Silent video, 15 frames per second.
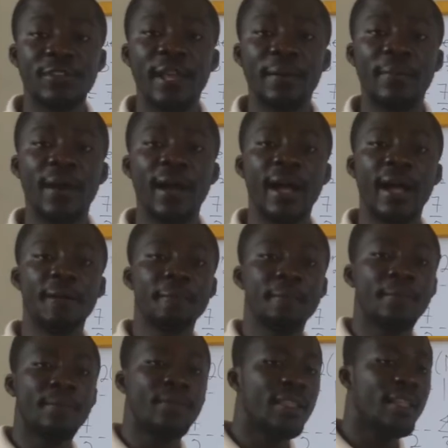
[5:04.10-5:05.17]
to the power
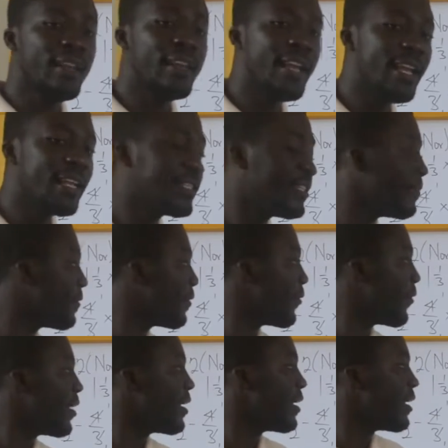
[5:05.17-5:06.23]
negative
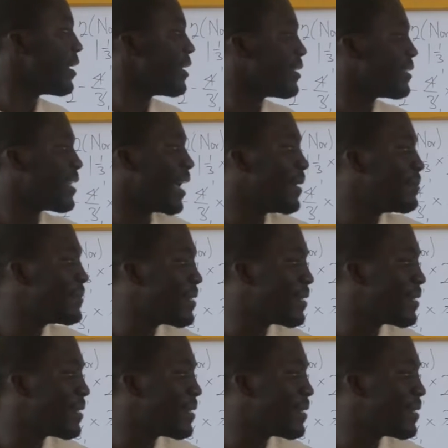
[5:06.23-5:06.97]
3 times